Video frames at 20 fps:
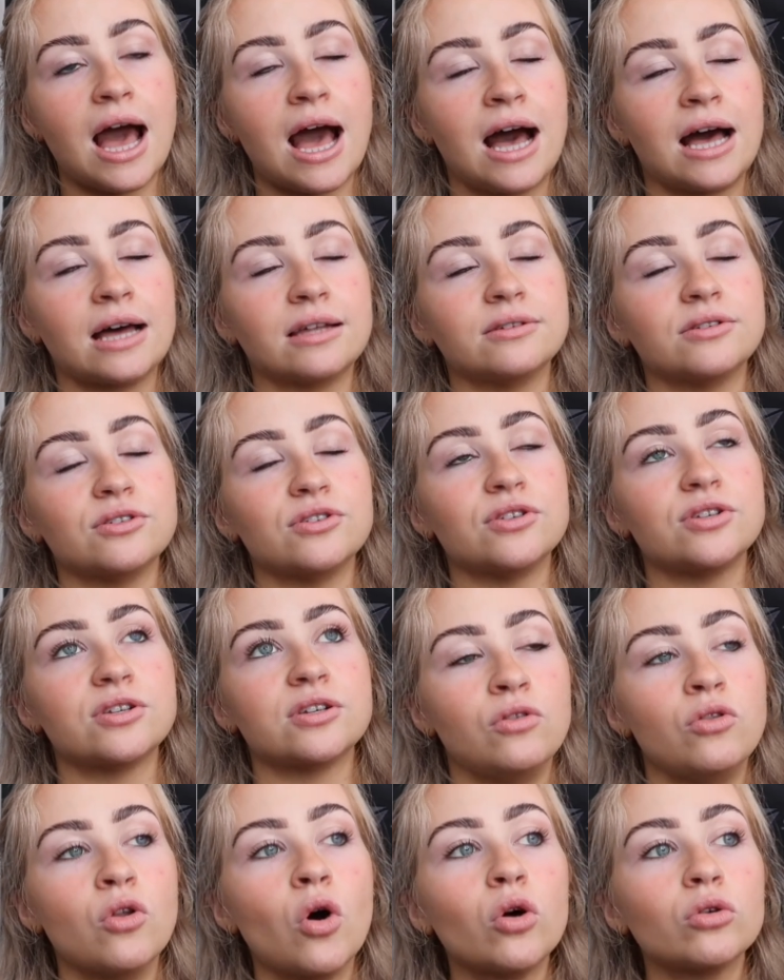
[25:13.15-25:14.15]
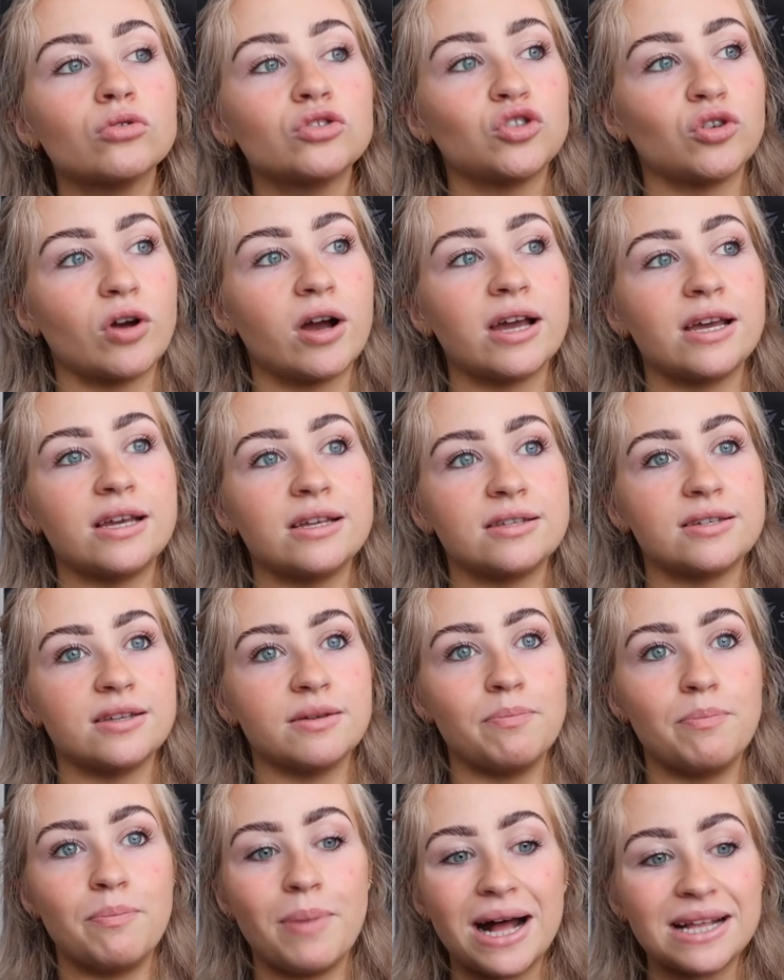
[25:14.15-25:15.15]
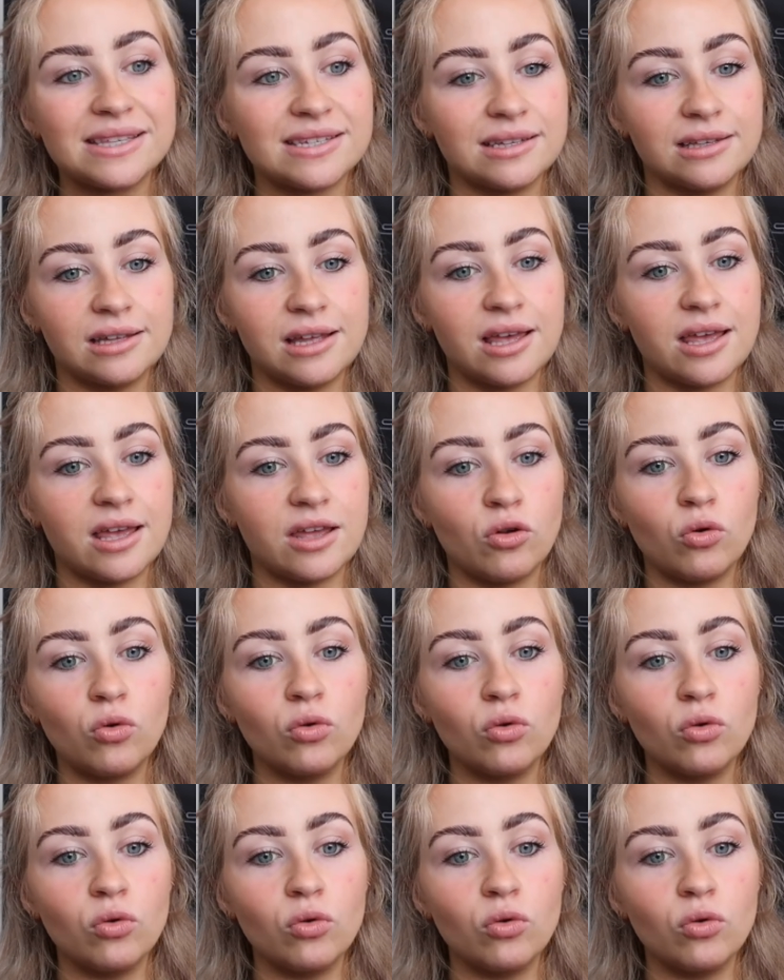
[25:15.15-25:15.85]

and not trying to battle it in